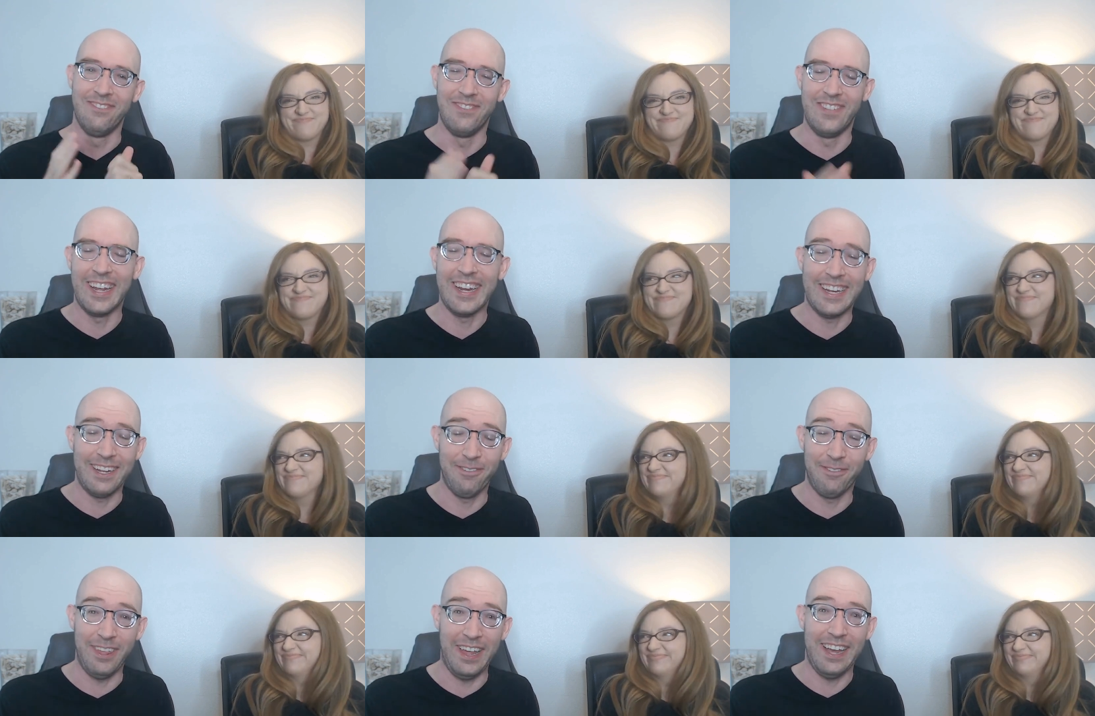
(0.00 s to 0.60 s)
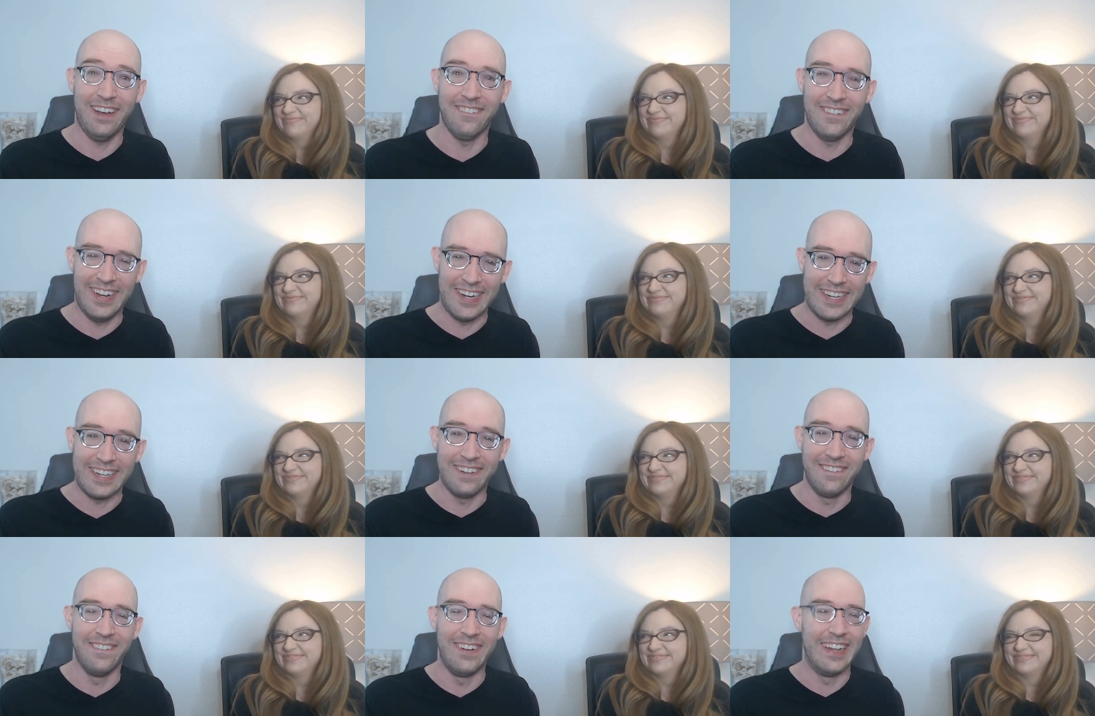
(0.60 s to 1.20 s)
Speaker 1: Make of that what
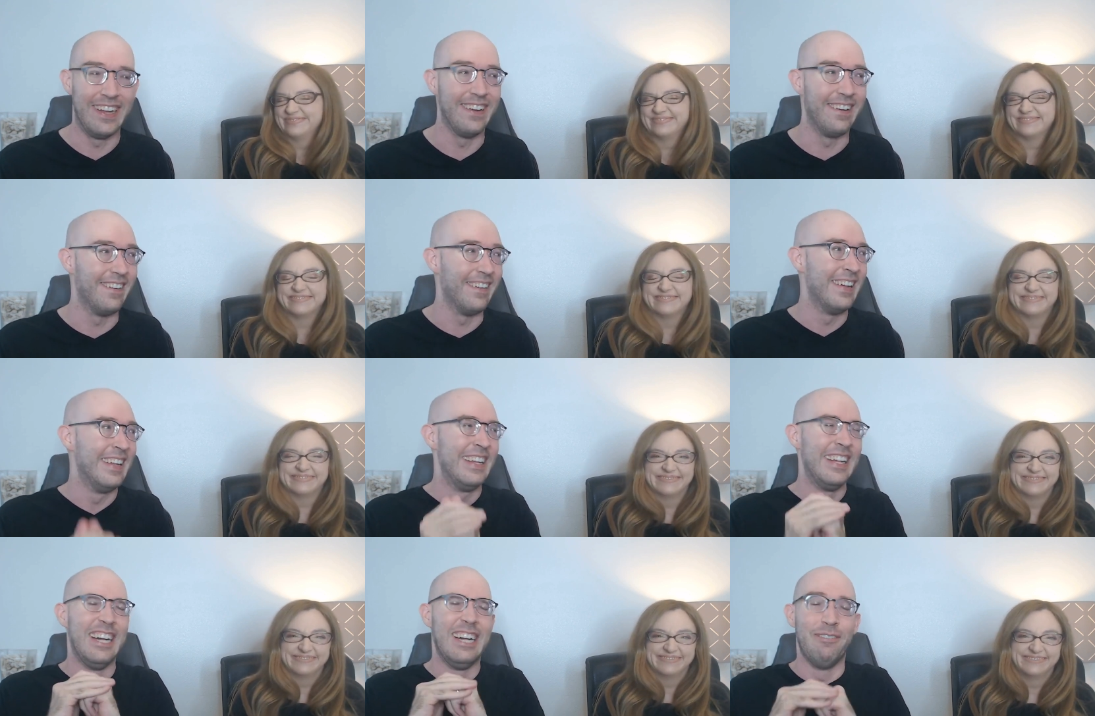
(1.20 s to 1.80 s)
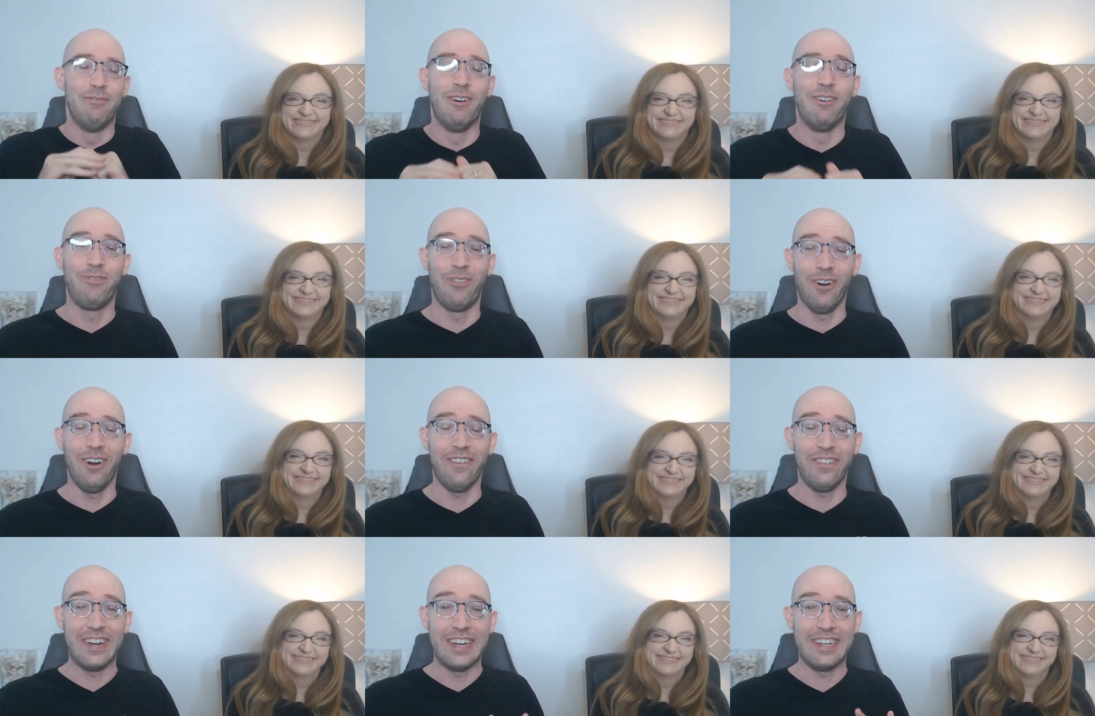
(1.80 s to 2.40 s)
you will.
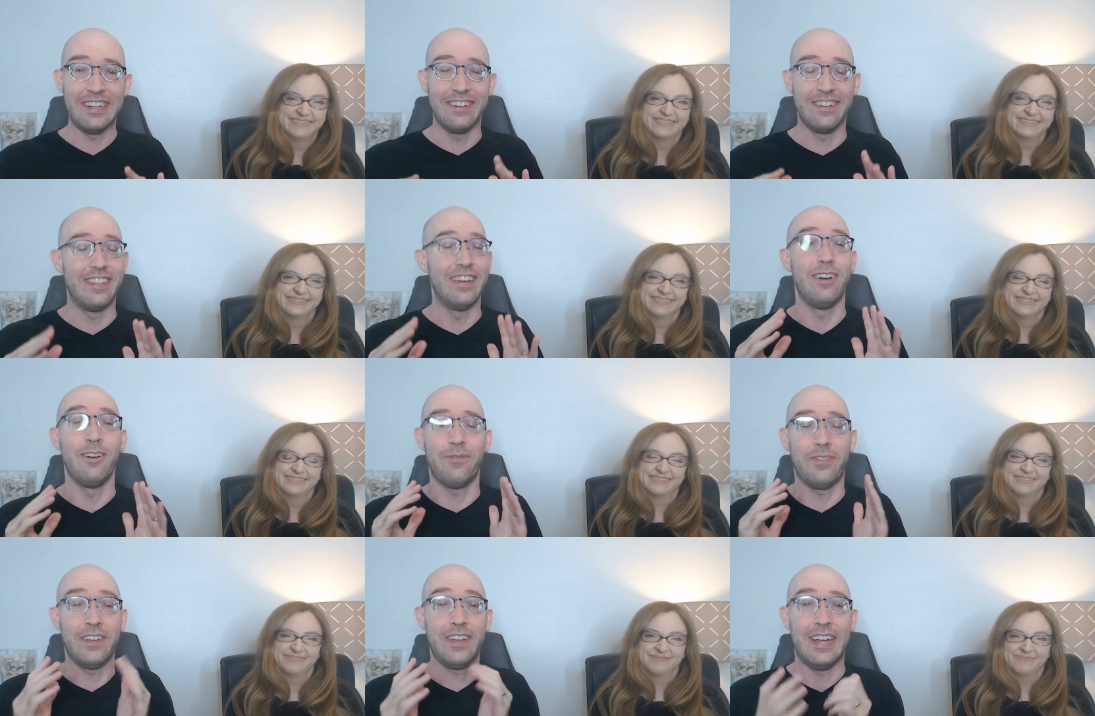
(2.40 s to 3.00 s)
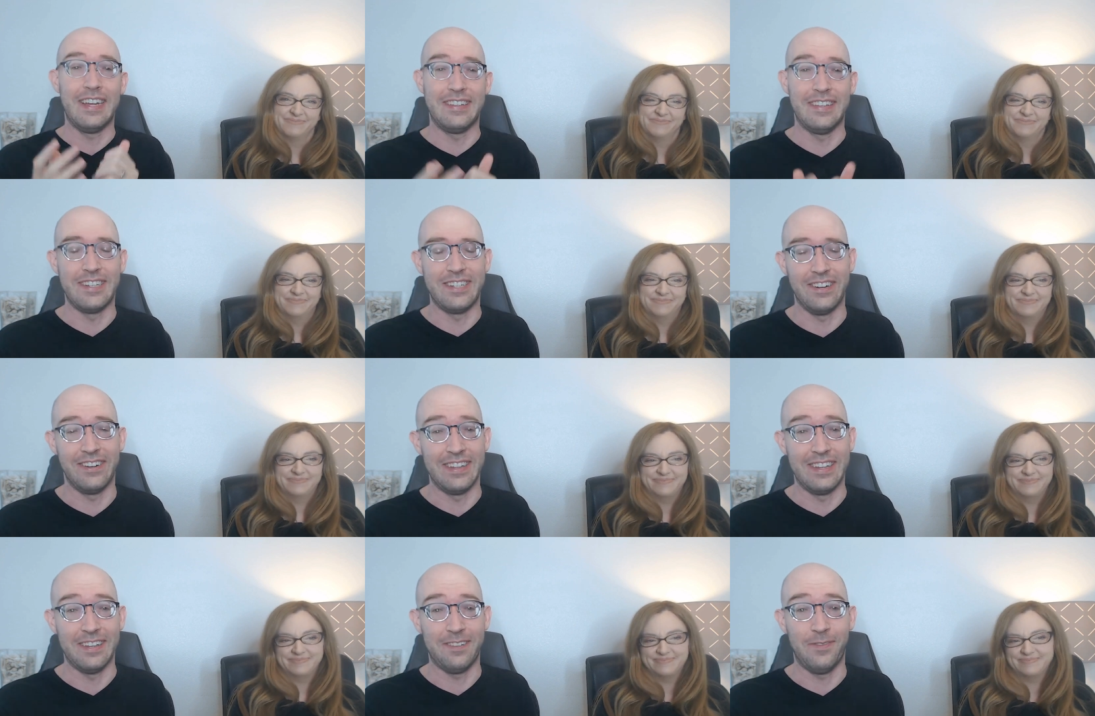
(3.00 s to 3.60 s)
Before we do, though, if you guys
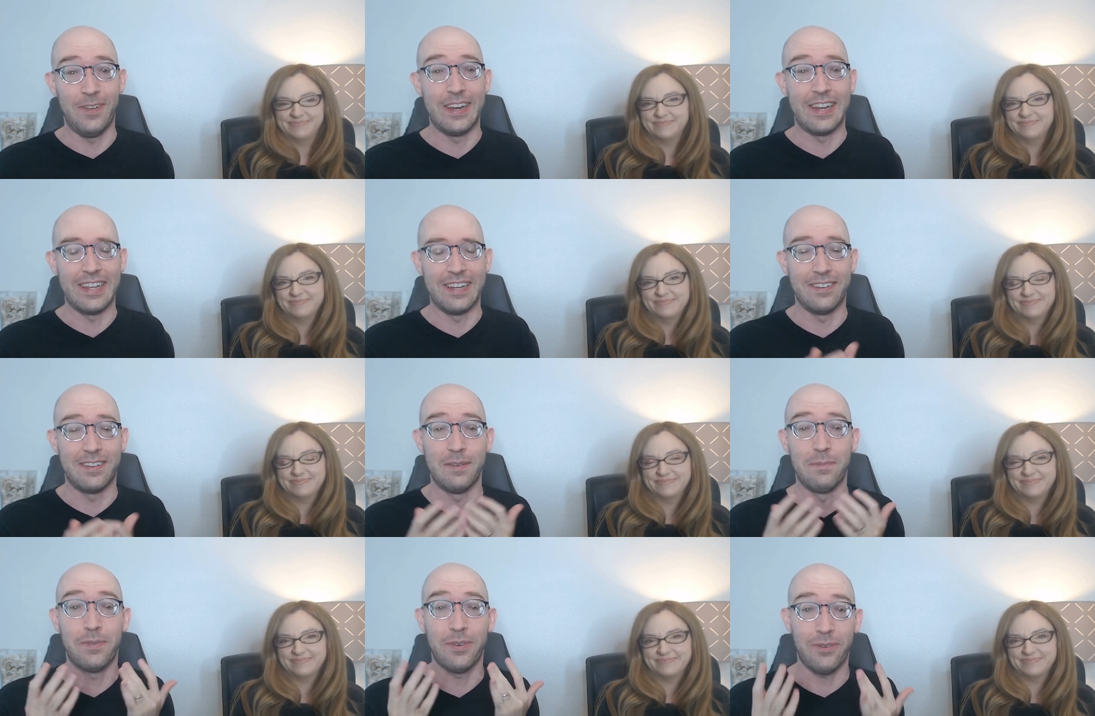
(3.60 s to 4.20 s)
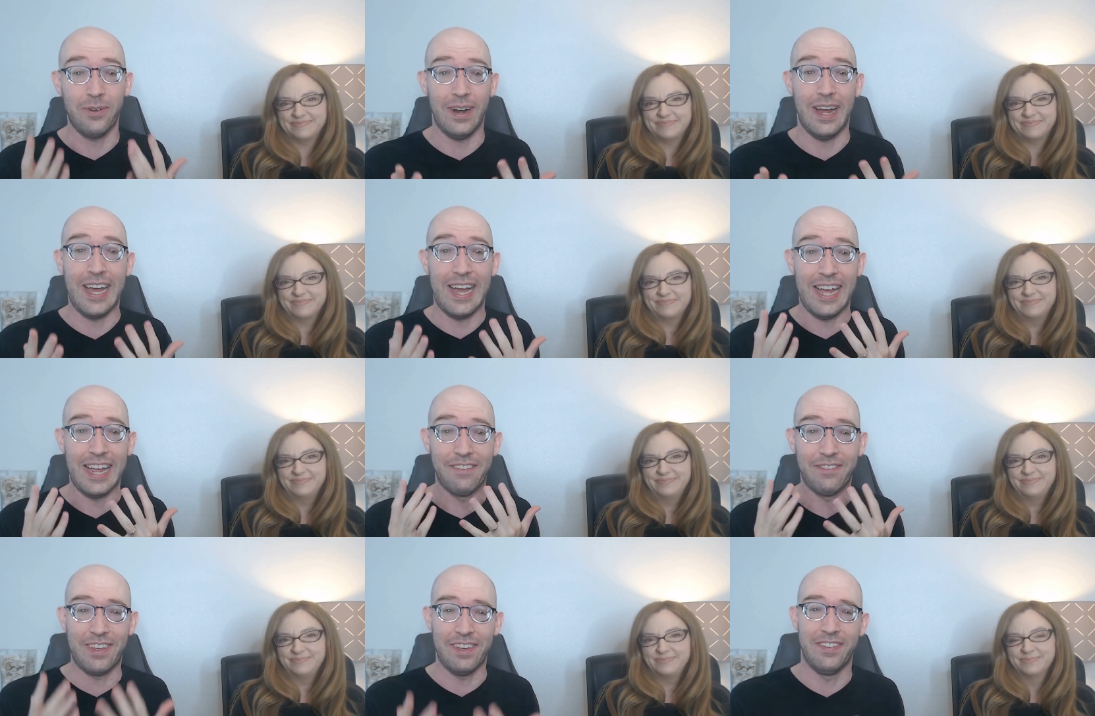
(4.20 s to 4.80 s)
enjoy this video,
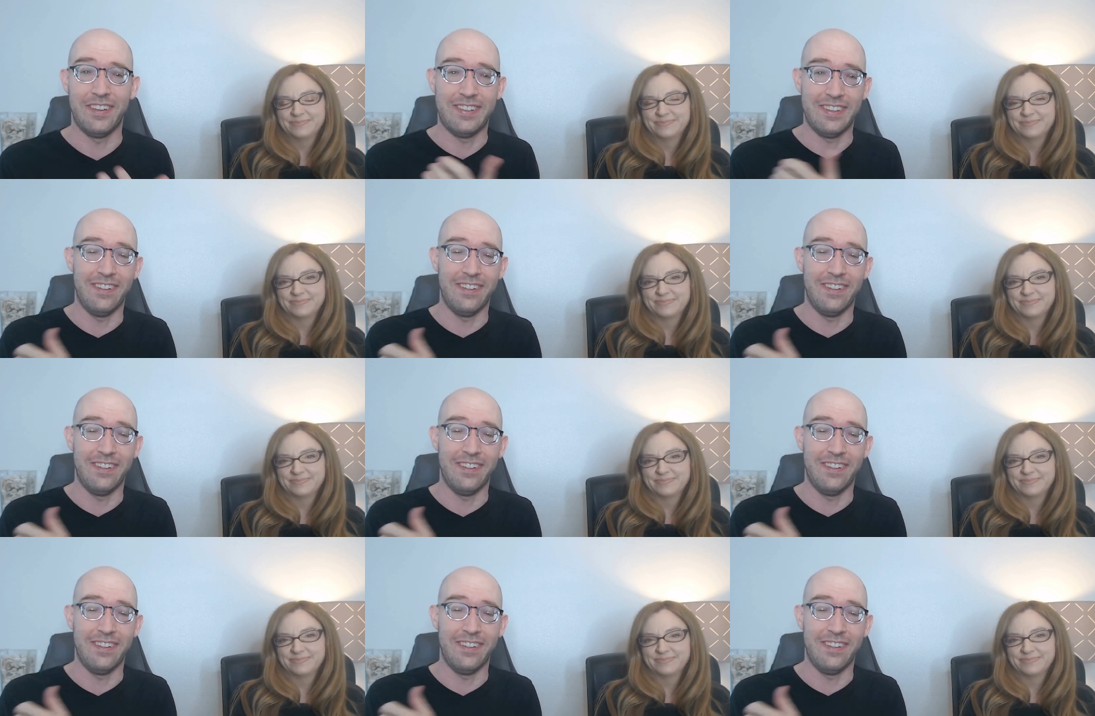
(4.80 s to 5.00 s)
subscribe, give us a